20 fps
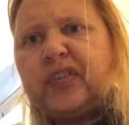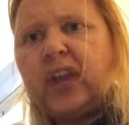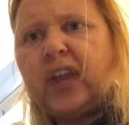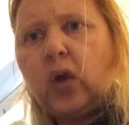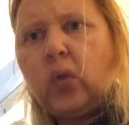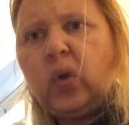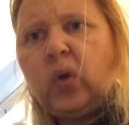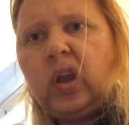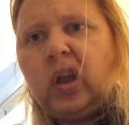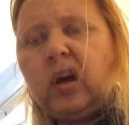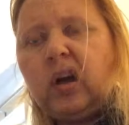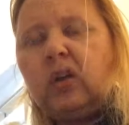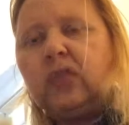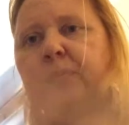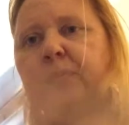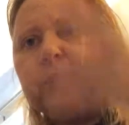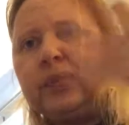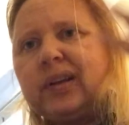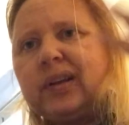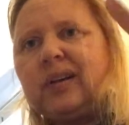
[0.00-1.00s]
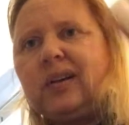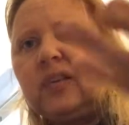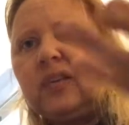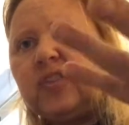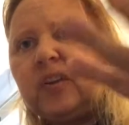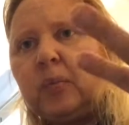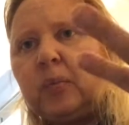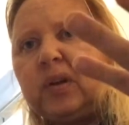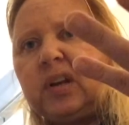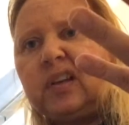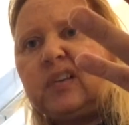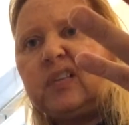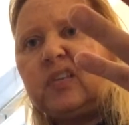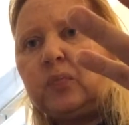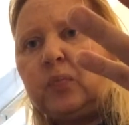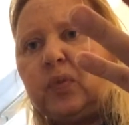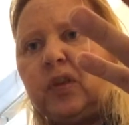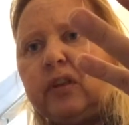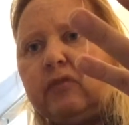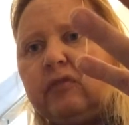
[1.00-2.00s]
going on because I'm an
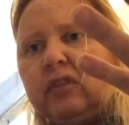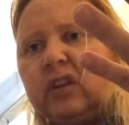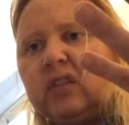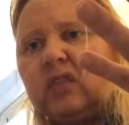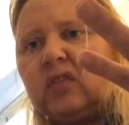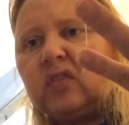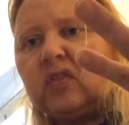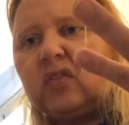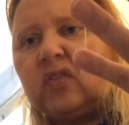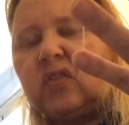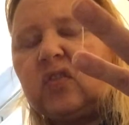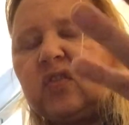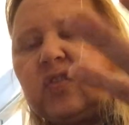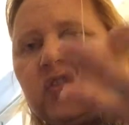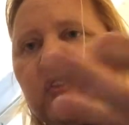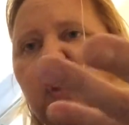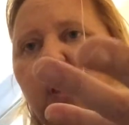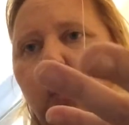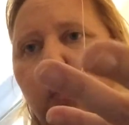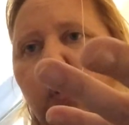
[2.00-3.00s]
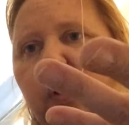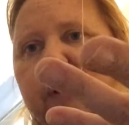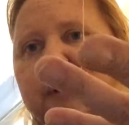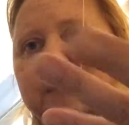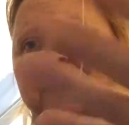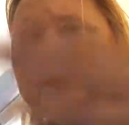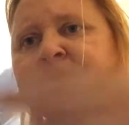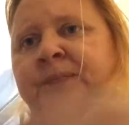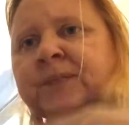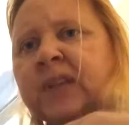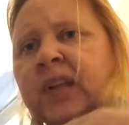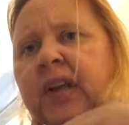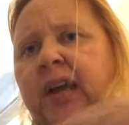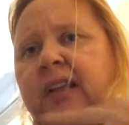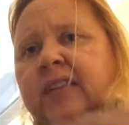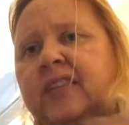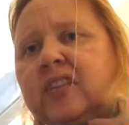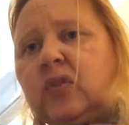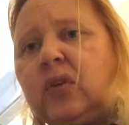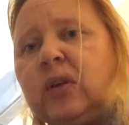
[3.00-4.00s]
experienced sewer,
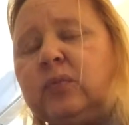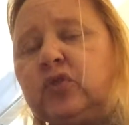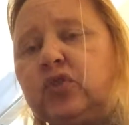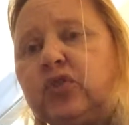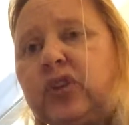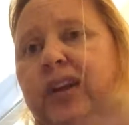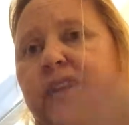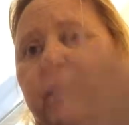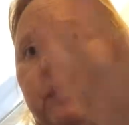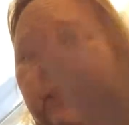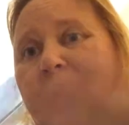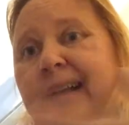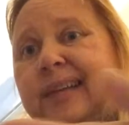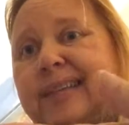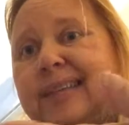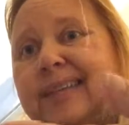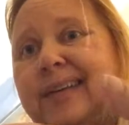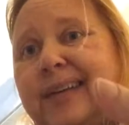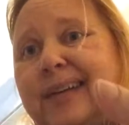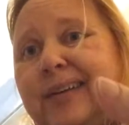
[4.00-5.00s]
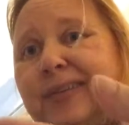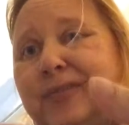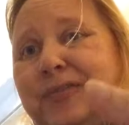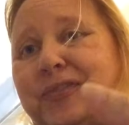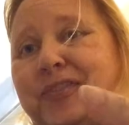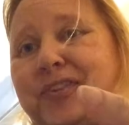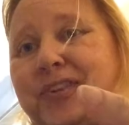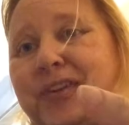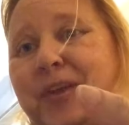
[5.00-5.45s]
and so I'm trying to pass that on to